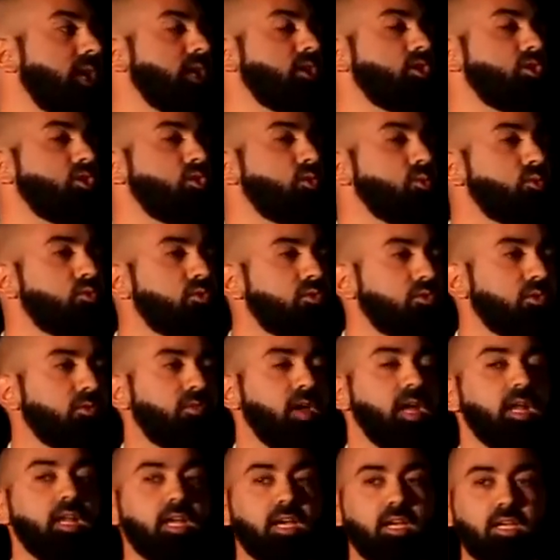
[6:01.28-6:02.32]
get used to
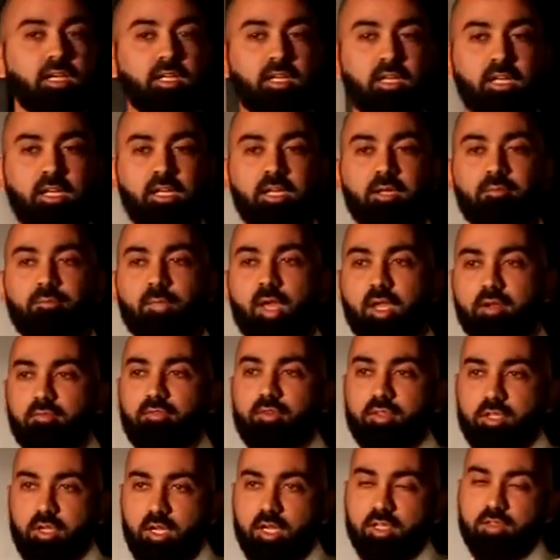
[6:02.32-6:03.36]
failing. And
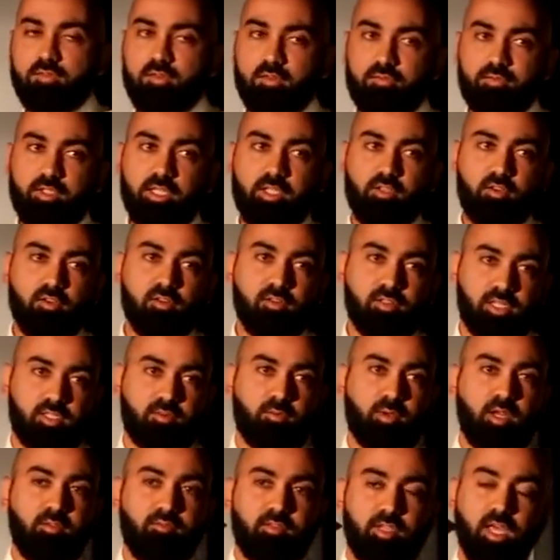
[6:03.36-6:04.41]
for the last 15 years,
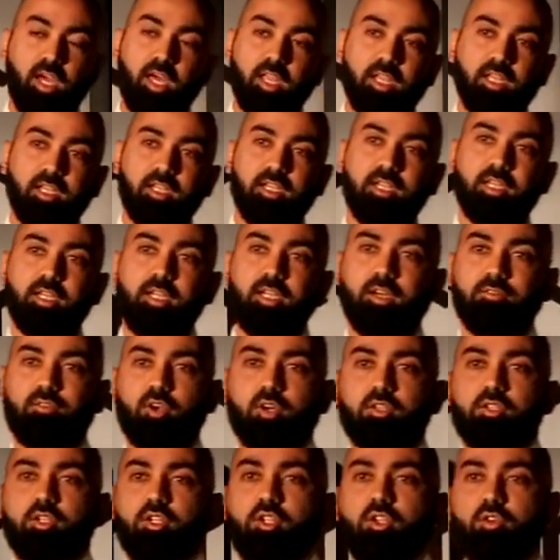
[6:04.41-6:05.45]
that's what I've done. I've
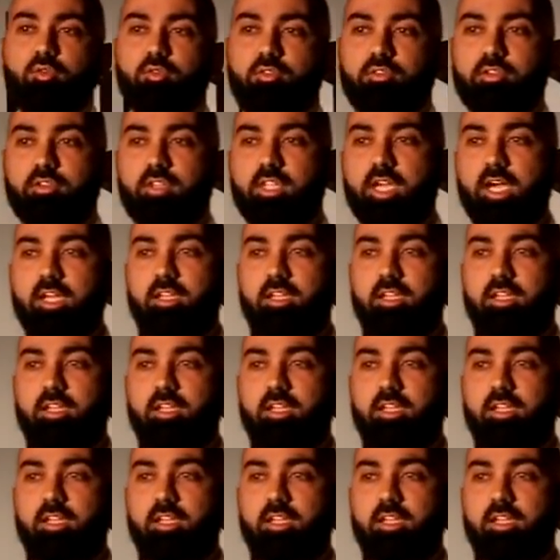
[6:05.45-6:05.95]
gotten used to the